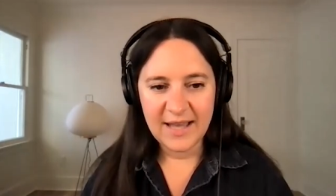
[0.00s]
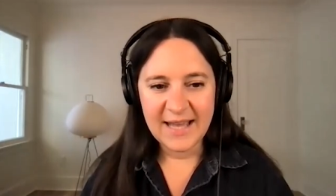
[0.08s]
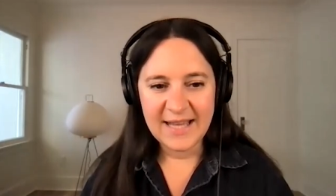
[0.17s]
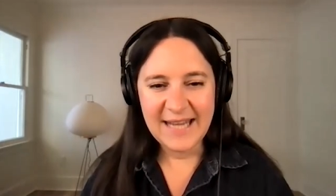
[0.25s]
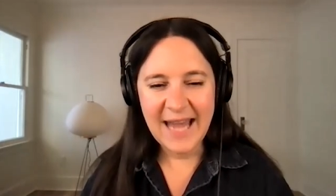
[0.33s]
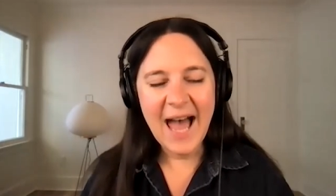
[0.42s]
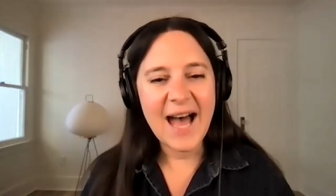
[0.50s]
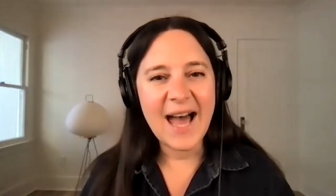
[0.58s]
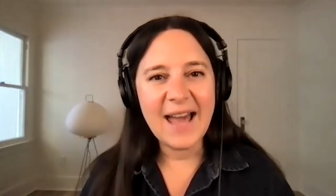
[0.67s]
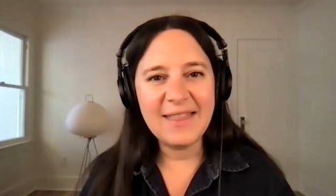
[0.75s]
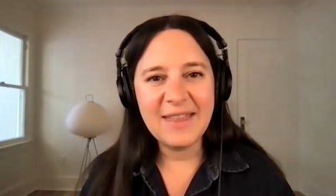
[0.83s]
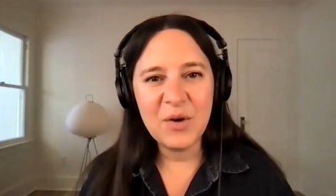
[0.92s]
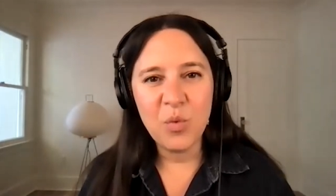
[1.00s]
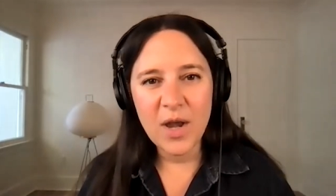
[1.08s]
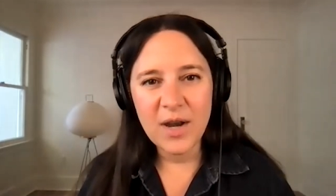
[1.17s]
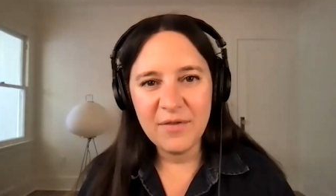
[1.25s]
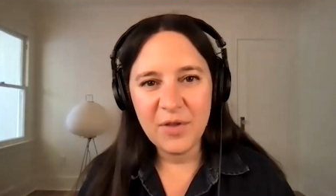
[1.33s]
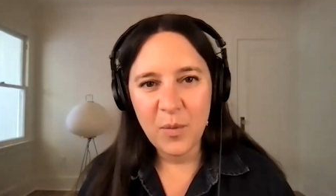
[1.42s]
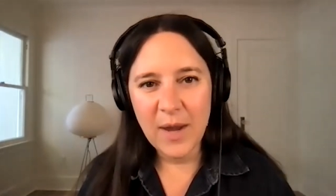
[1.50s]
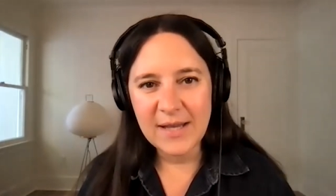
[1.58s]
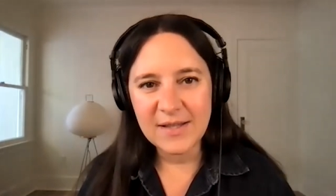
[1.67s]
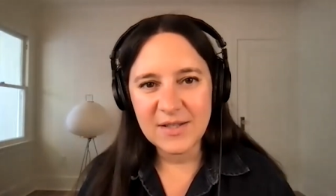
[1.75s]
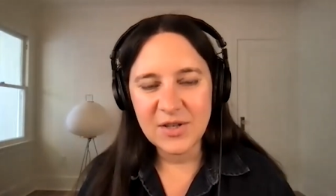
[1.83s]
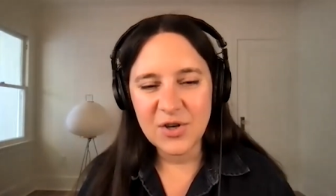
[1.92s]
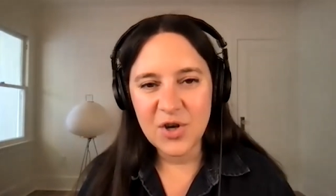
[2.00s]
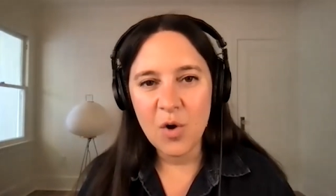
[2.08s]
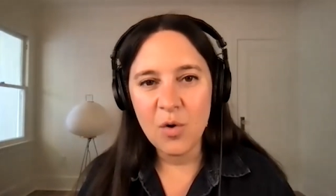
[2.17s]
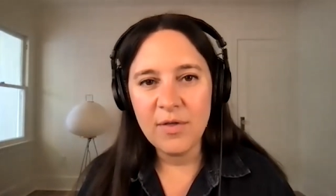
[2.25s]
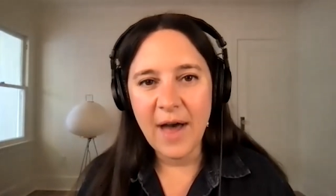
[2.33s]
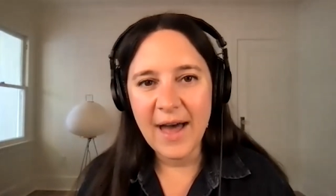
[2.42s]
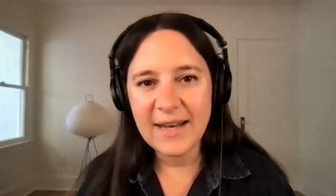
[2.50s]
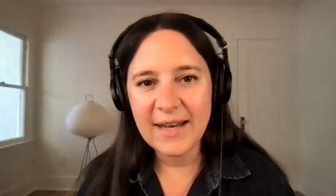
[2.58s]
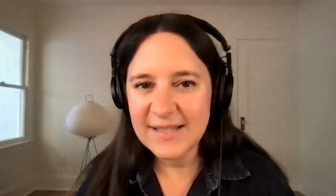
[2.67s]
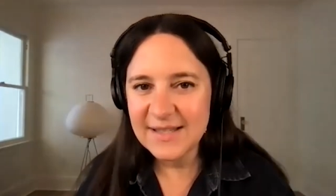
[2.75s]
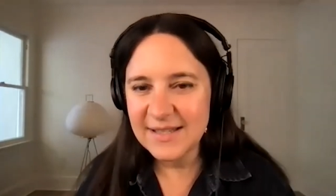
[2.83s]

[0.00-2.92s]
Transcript: Yeah, I think one of the ways to know that is